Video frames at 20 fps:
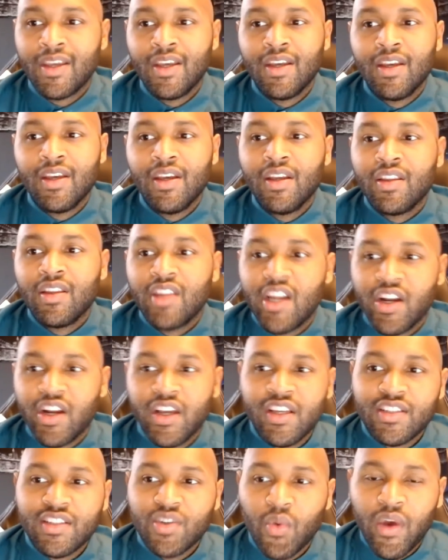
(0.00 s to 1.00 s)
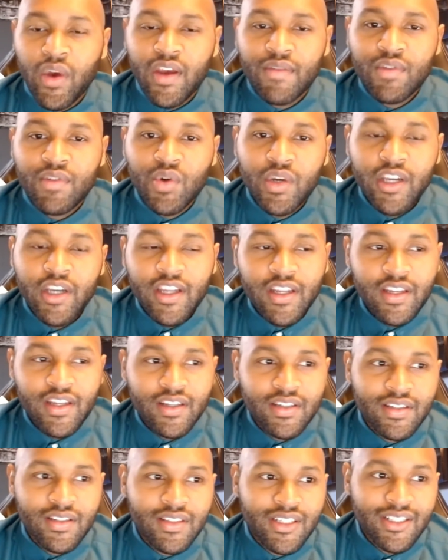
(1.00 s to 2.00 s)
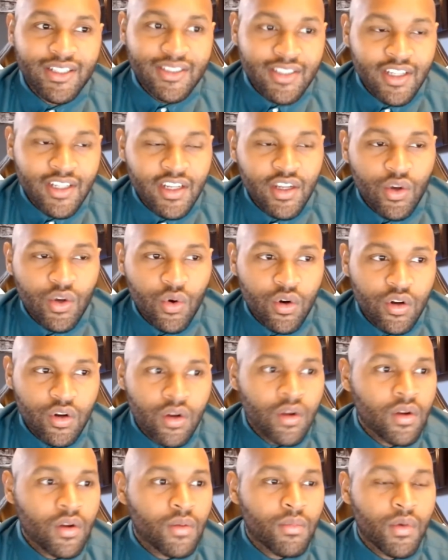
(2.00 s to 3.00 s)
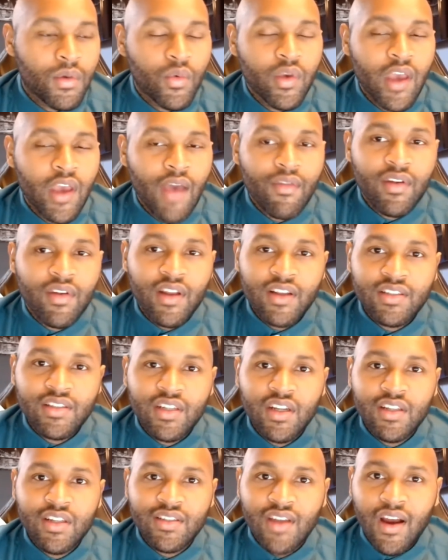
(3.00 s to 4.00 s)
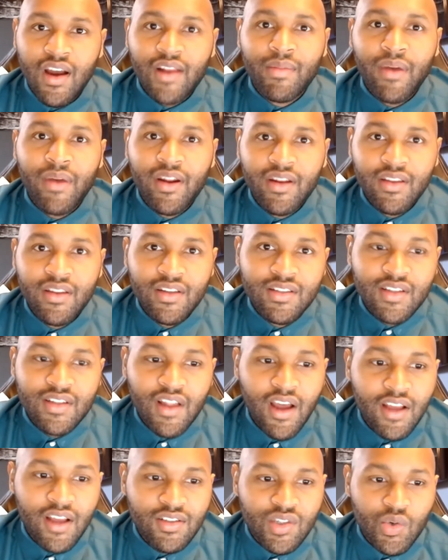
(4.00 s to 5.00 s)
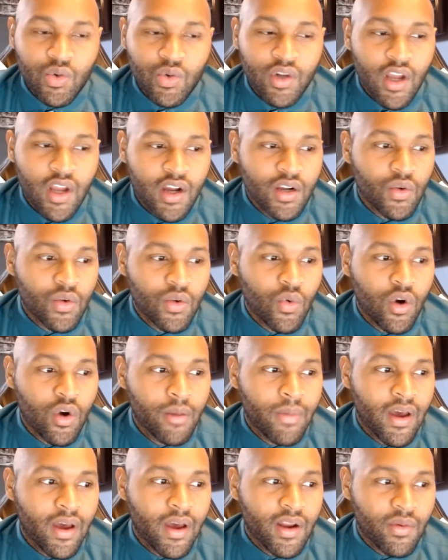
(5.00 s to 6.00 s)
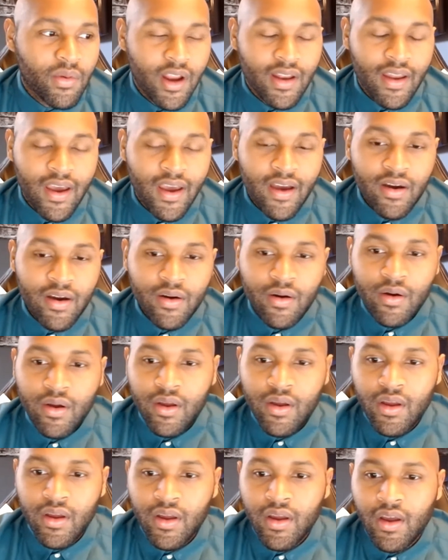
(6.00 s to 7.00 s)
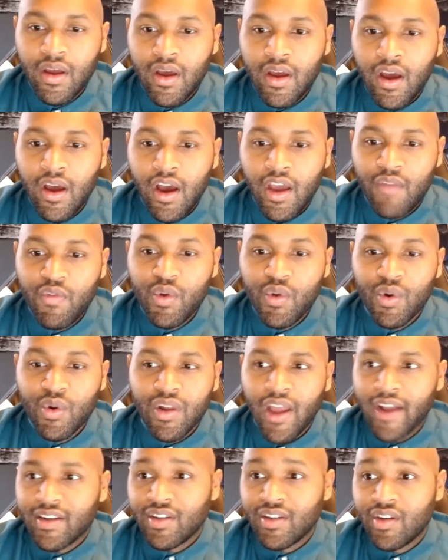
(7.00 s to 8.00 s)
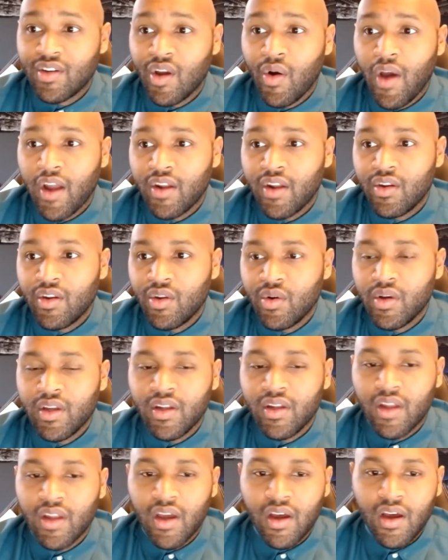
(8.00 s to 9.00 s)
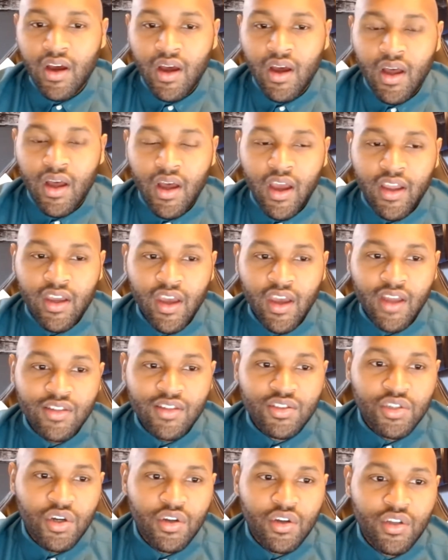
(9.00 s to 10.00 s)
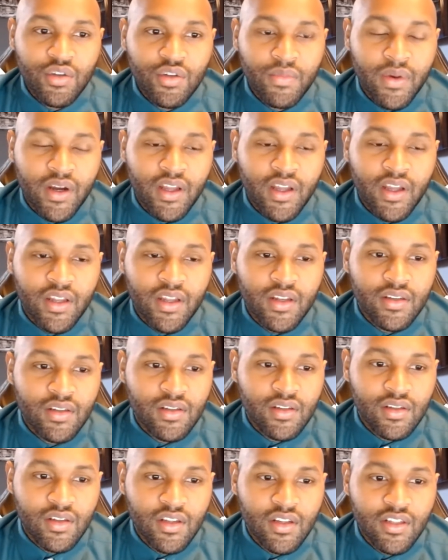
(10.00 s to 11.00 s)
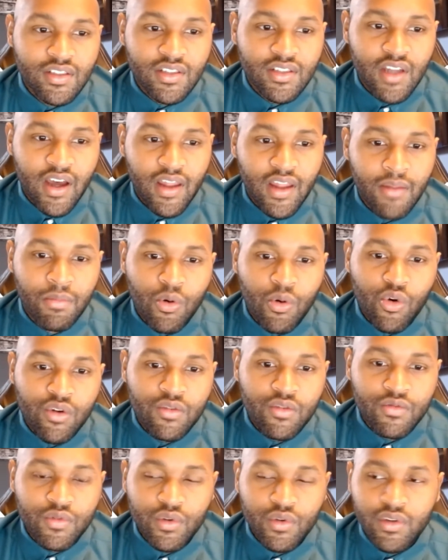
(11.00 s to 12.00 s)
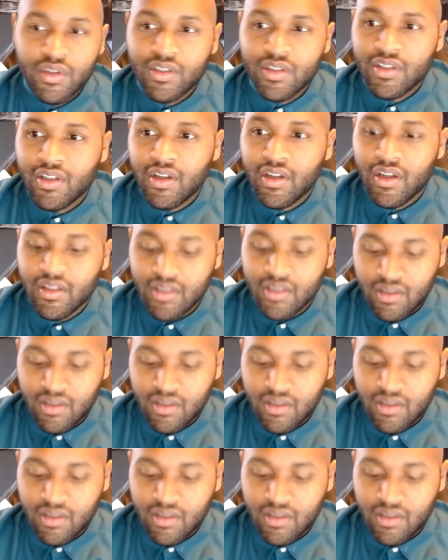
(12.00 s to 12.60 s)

There is a way of doing it in descending order, but we haven't necessarily talked about it in this class, so we're not going to worry about it right now. If you would like to know how to do it, I can show you, but it's not important for this class.